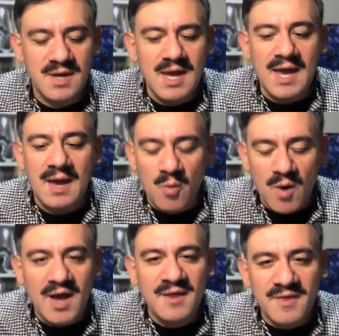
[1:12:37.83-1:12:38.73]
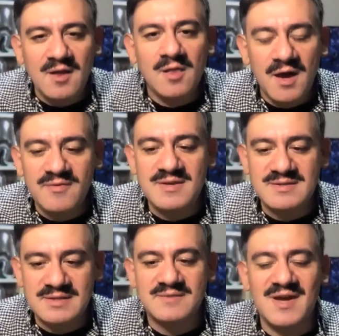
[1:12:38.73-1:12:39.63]
And why I think a lot of these
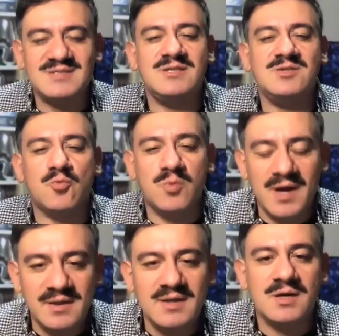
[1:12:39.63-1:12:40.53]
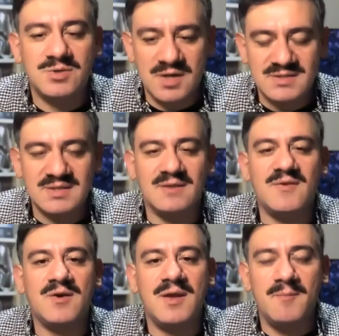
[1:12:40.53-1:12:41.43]
things are actually directly addressing the
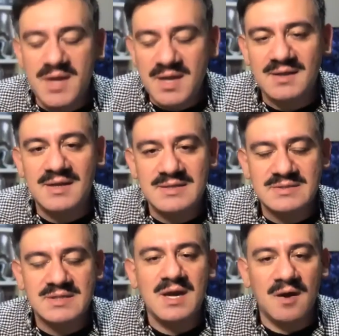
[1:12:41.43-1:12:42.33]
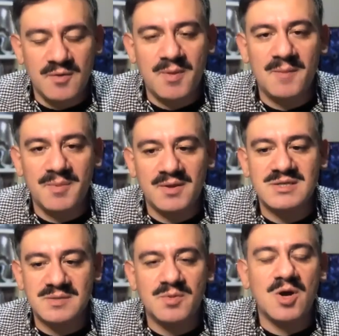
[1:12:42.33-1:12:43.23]
very immediate needs of the
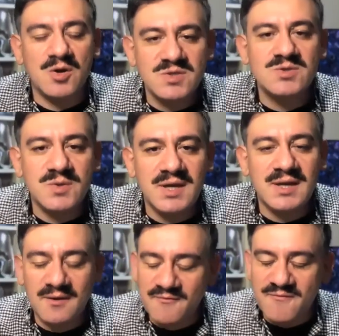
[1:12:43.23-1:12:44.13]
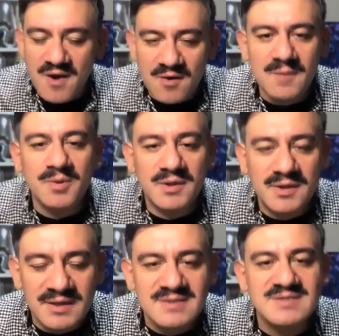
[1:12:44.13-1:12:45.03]
population, but also doing it in a very
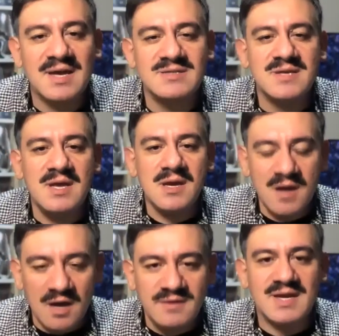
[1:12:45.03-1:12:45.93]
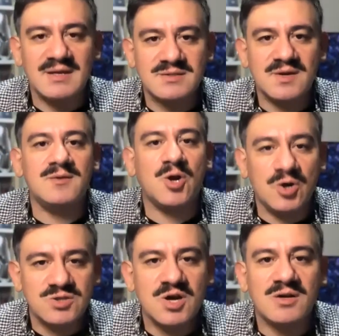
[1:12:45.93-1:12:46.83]
politicized context, right?
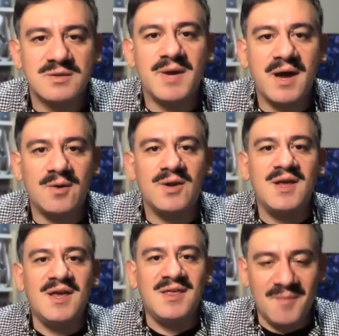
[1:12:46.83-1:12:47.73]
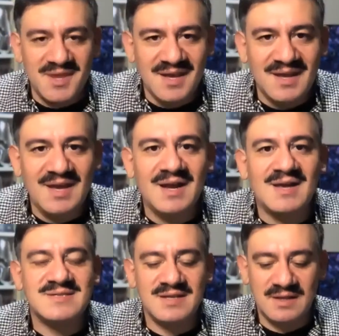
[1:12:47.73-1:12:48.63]
Kurt talked about the
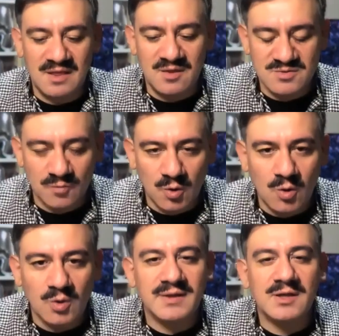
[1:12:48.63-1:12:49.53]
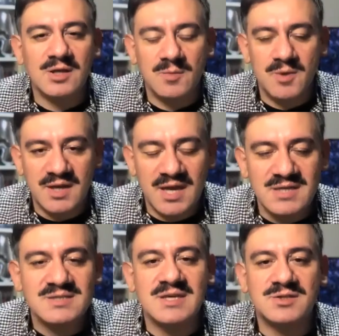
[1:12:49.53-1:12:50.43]
mañaneras and its role in the
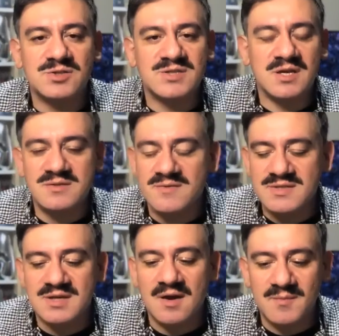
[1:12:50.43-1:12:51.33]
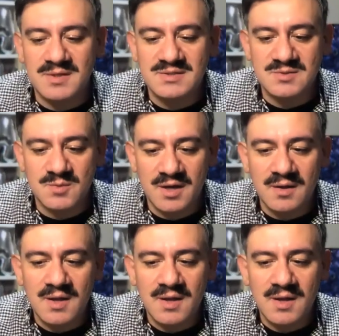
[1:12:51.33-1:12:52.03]
communications exercise of this government as well.